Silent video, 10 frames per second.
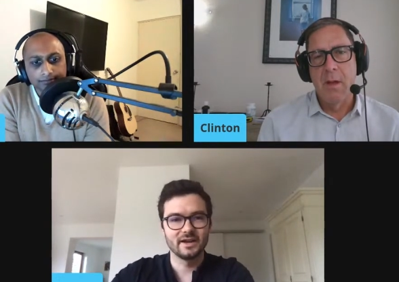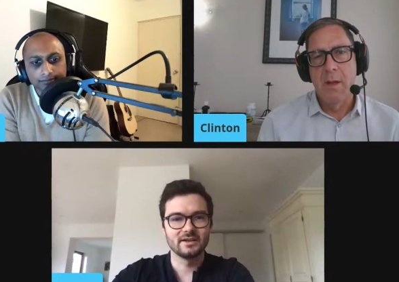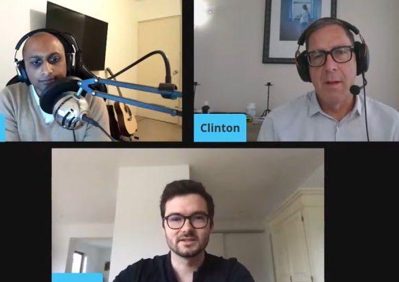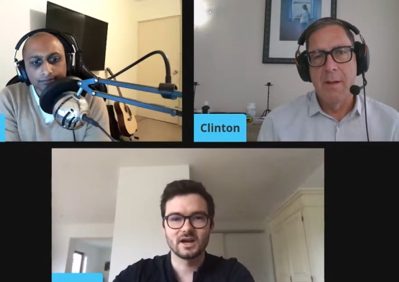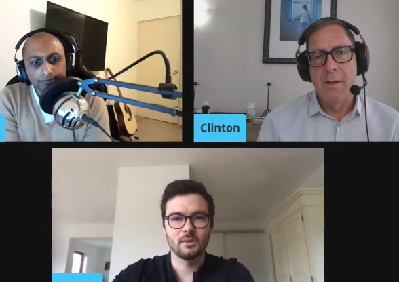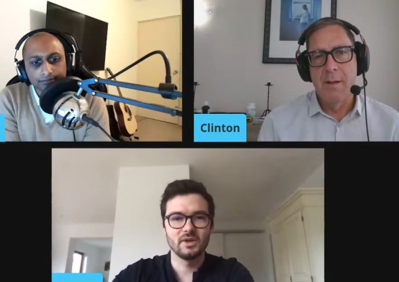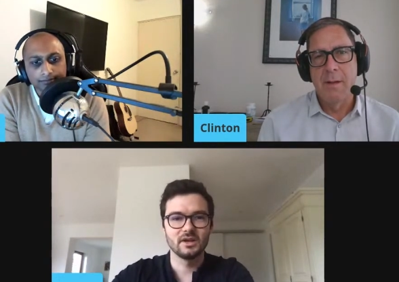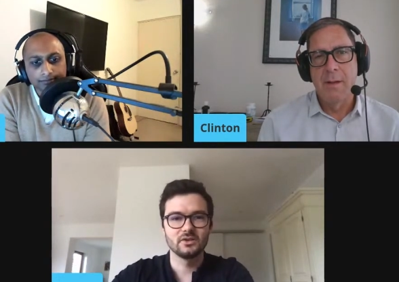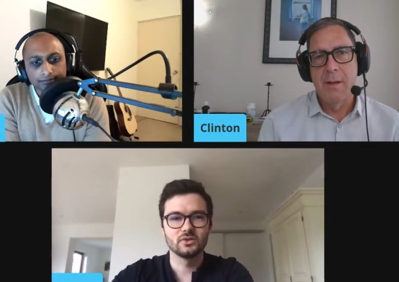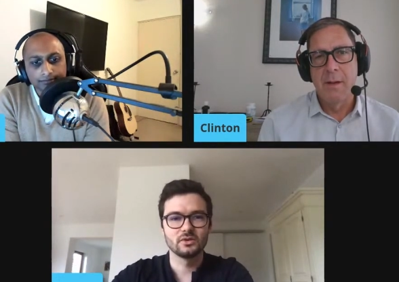Speaker 1: that is coming
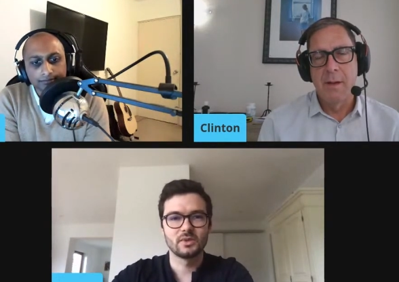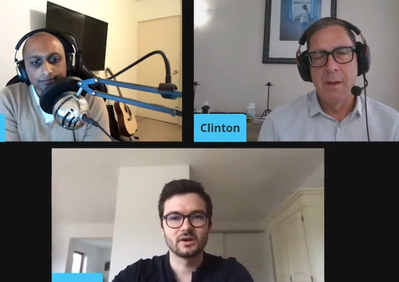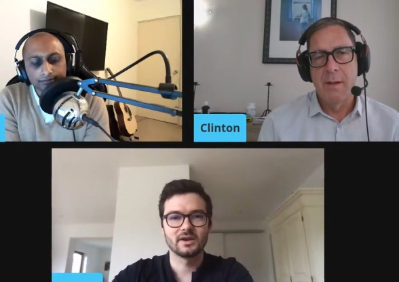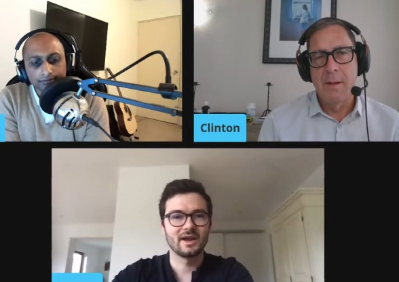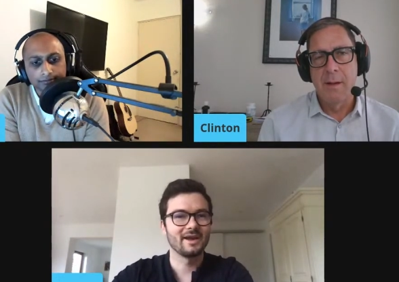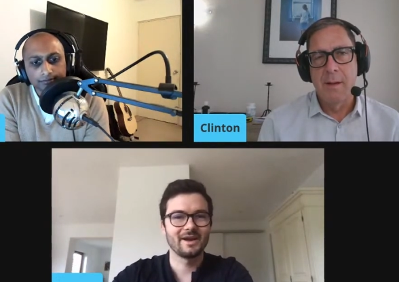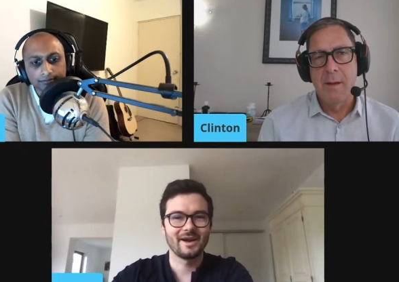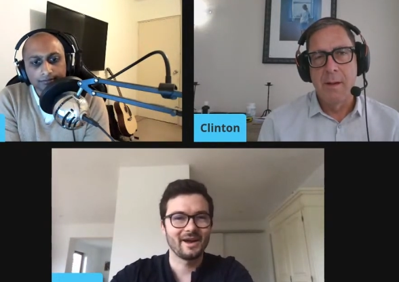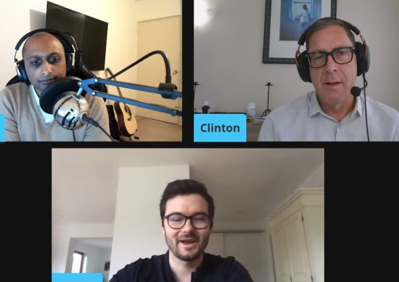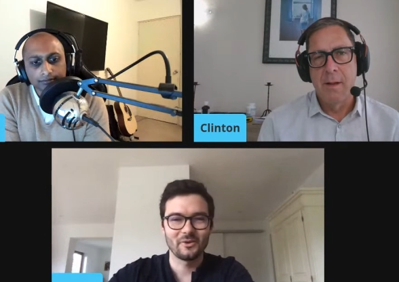into the market. I,
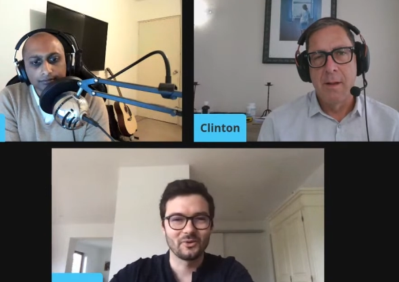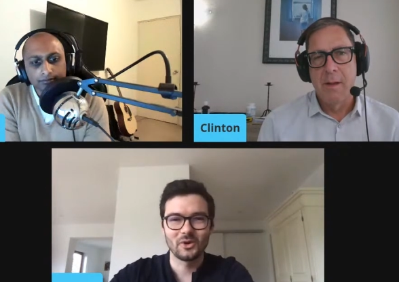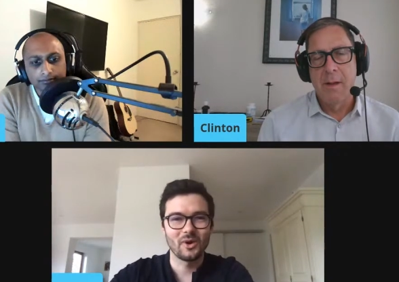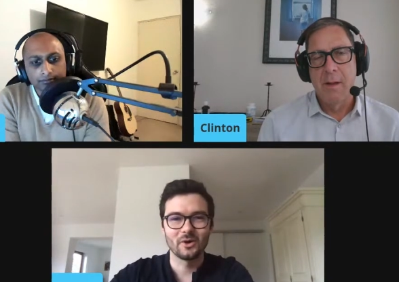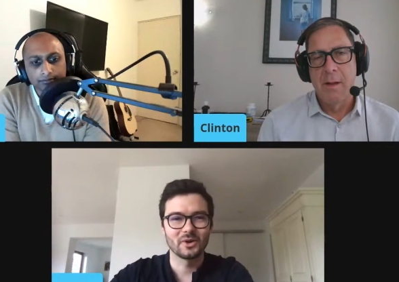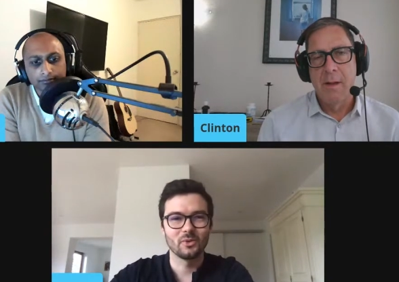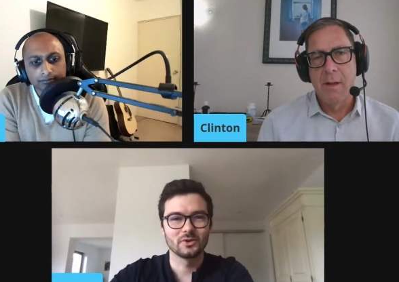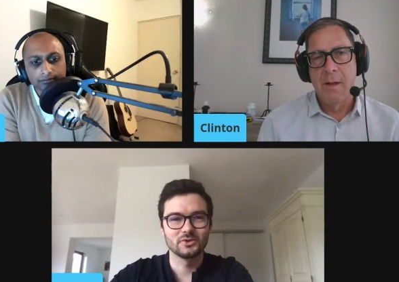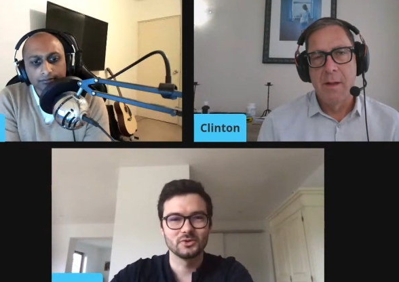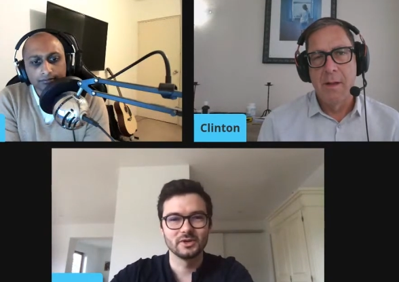I don't know how they want
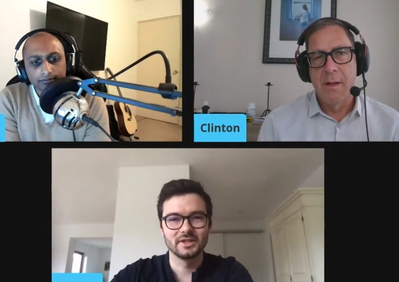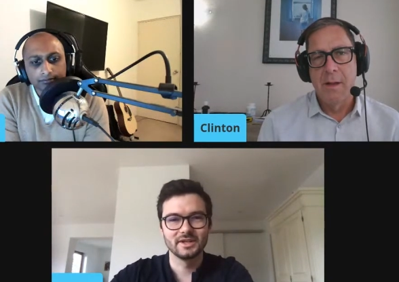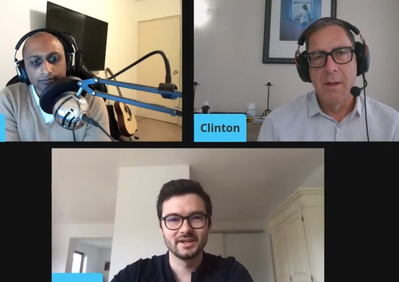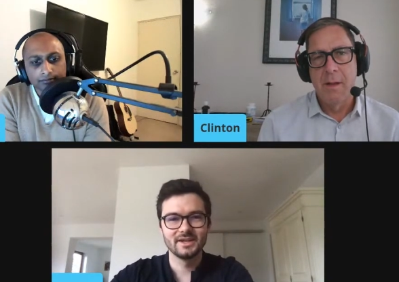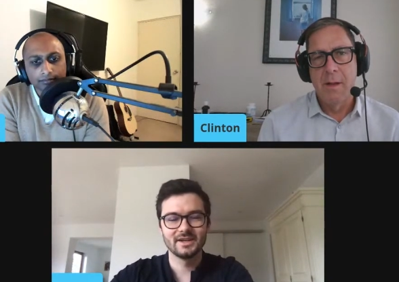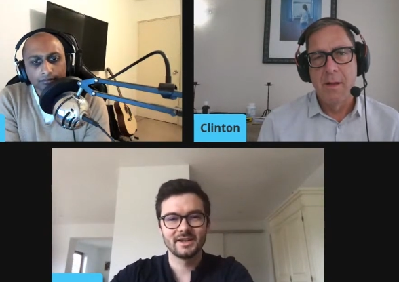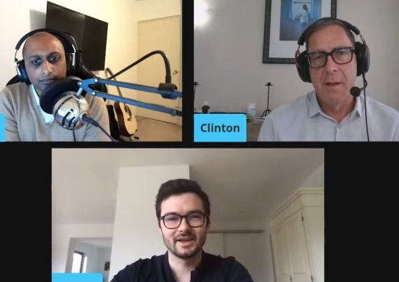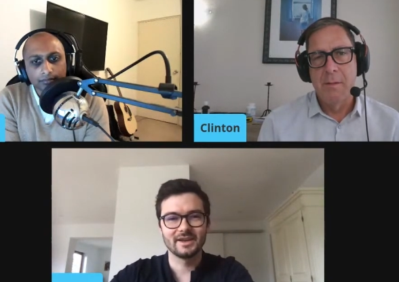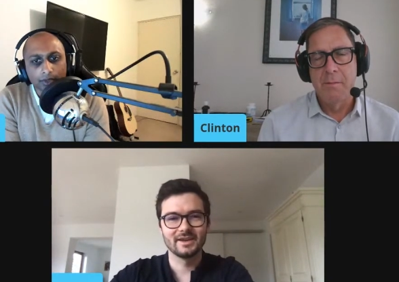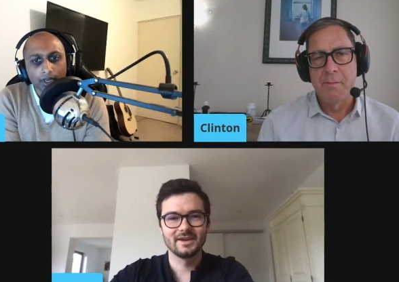to do it.
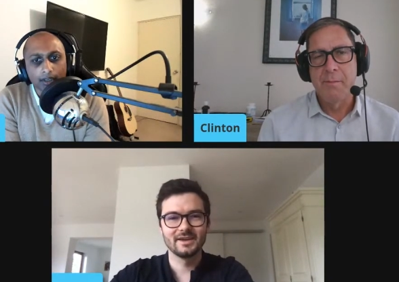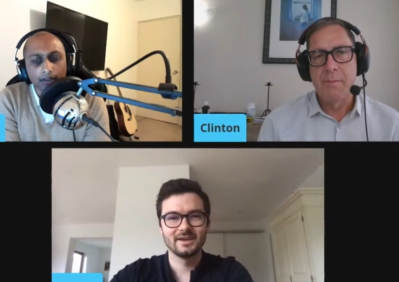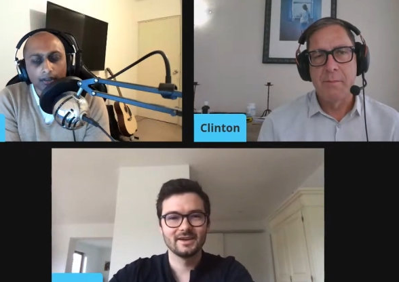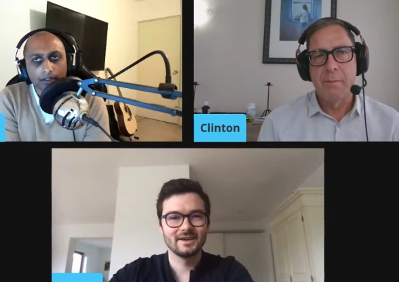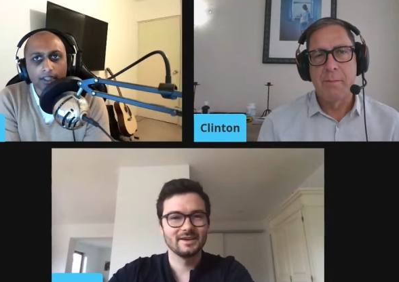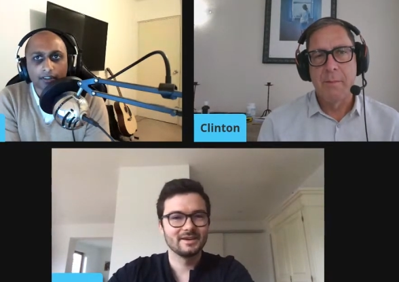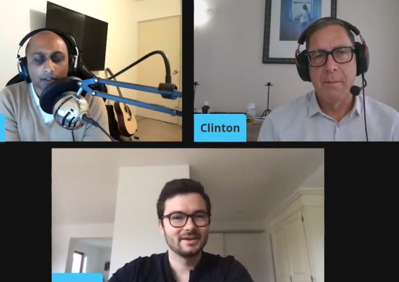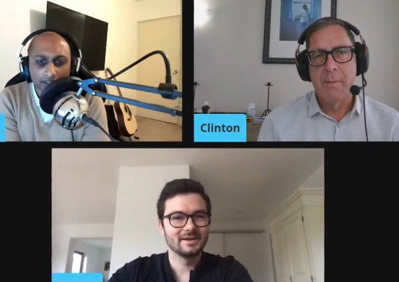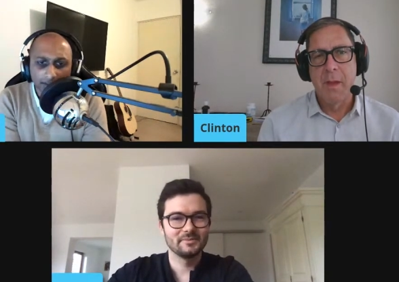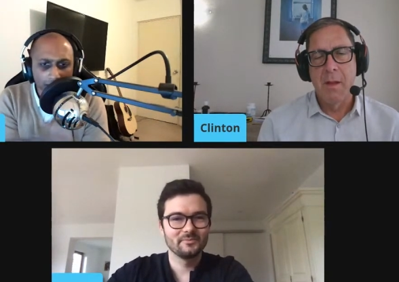Like
Speaker 2: right, yeah.
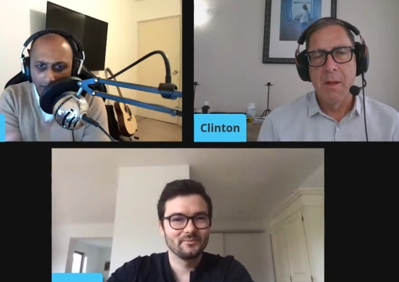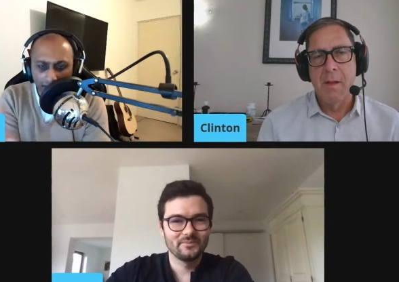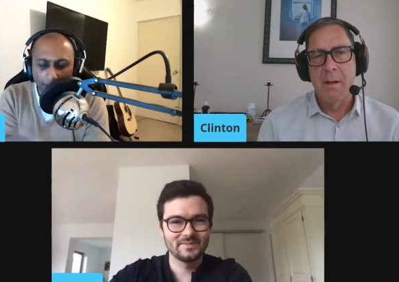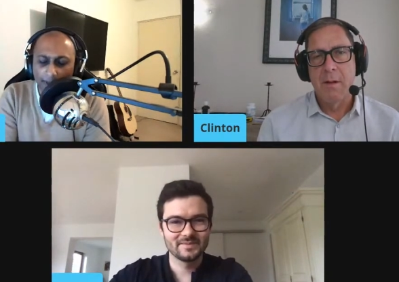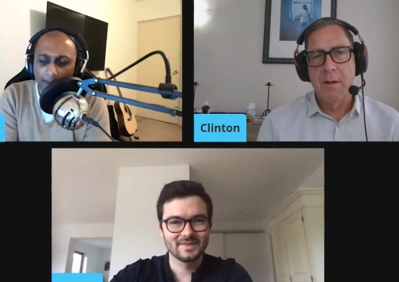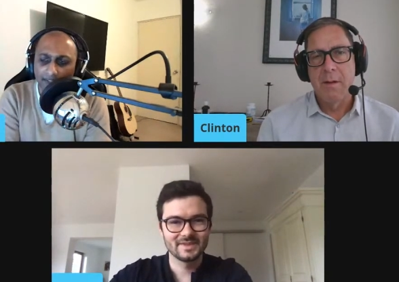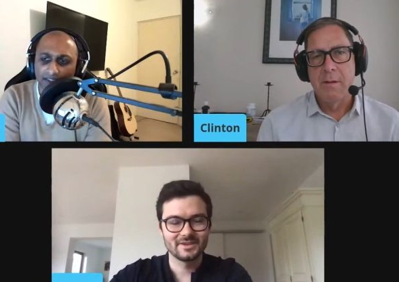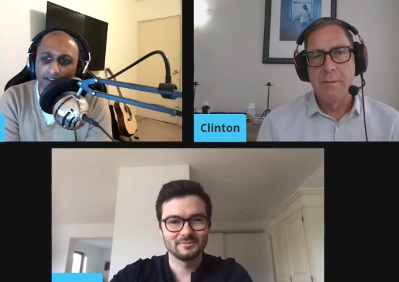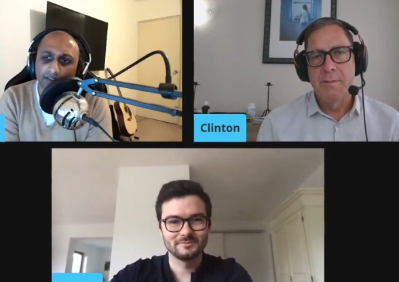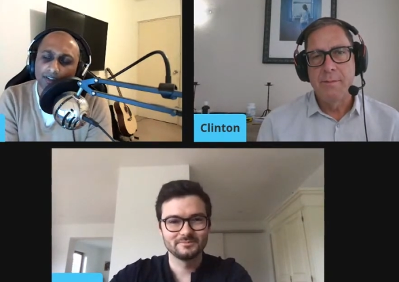So let's talk a little bit about
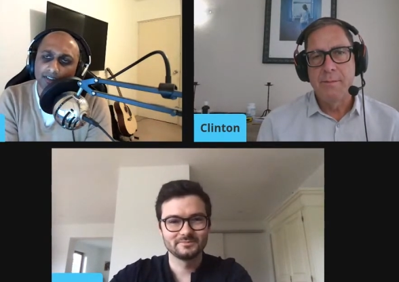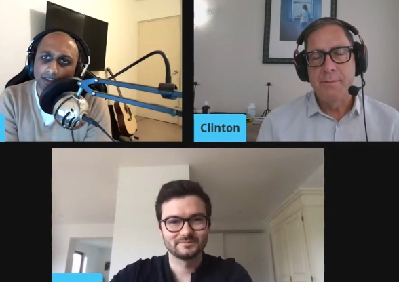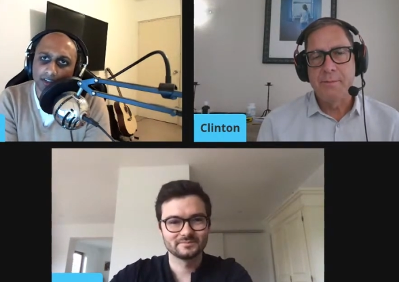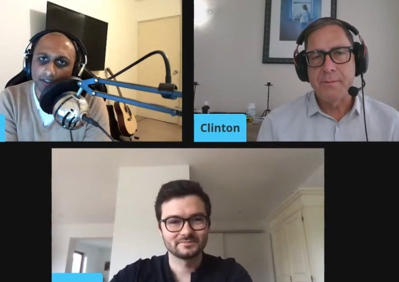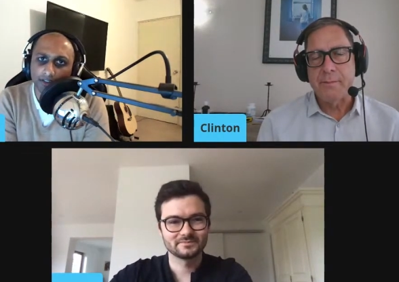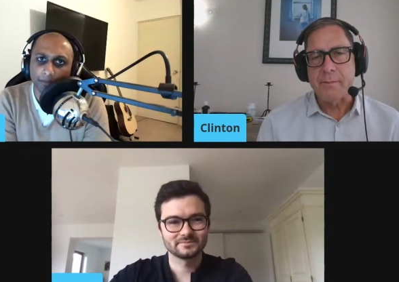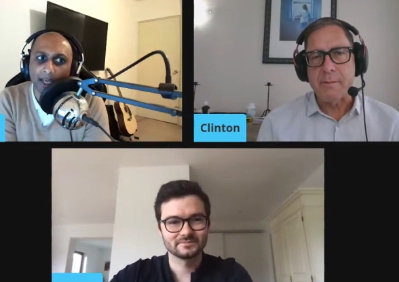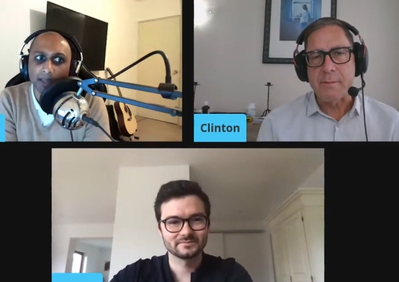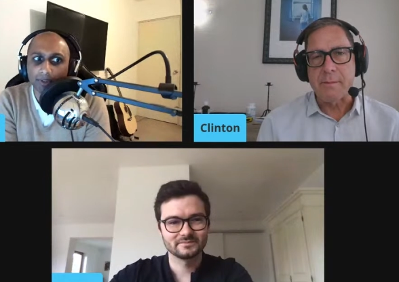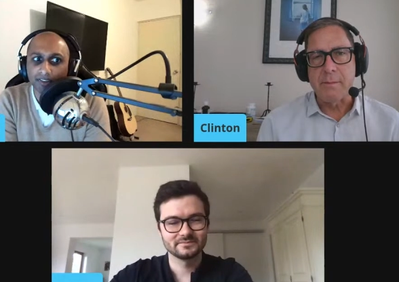that. So this idea of
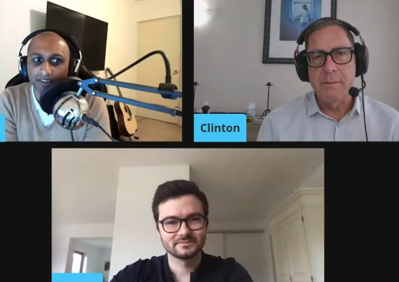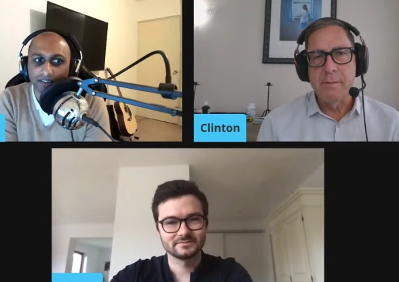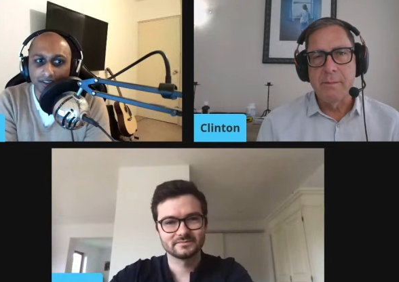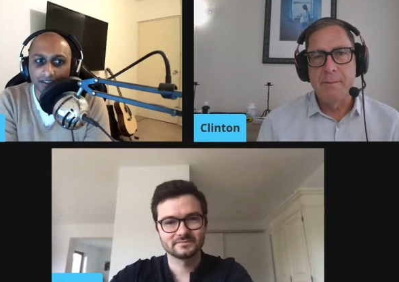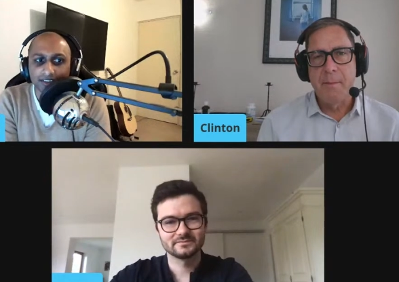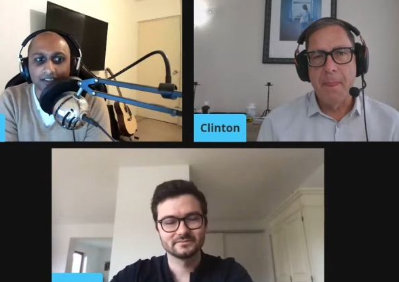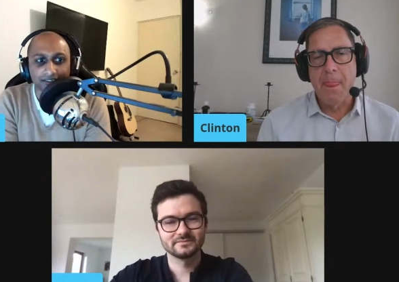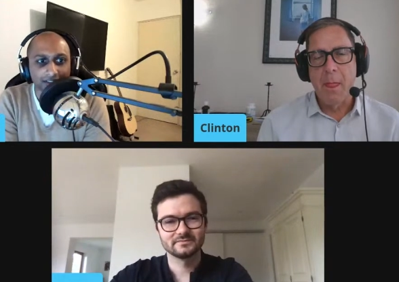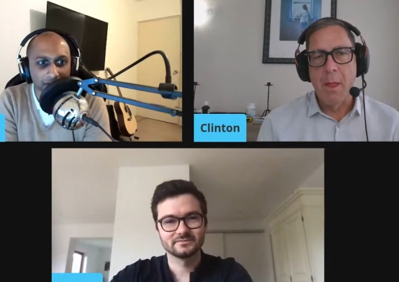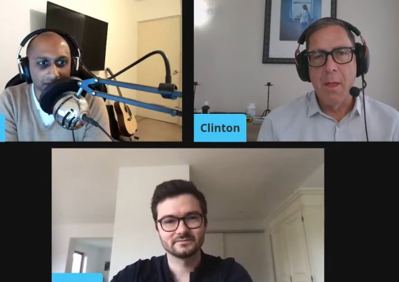payments and the
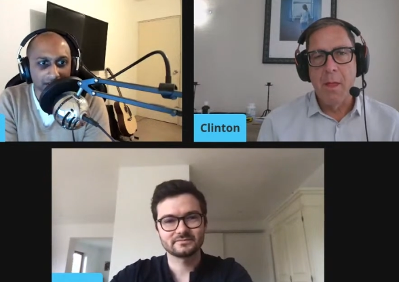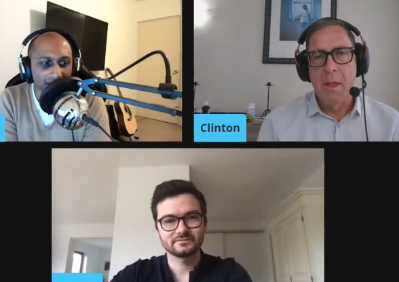taxation